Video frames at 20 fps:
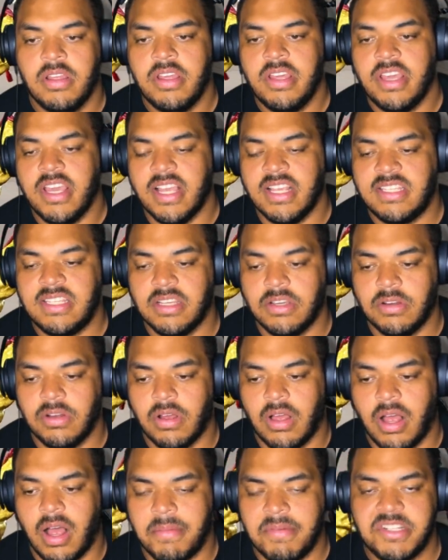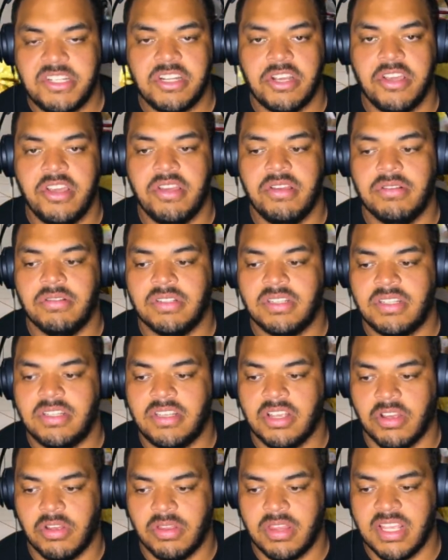And so I'm gonna show you.
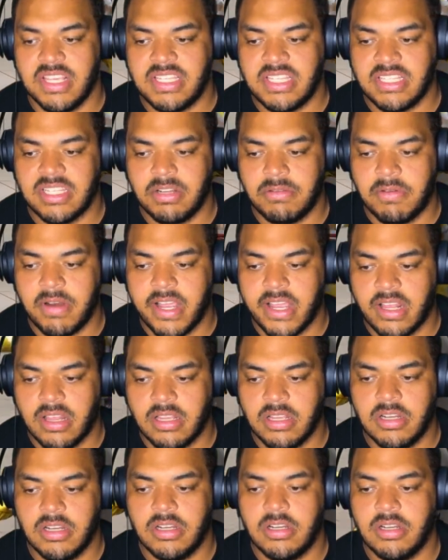So this is a regular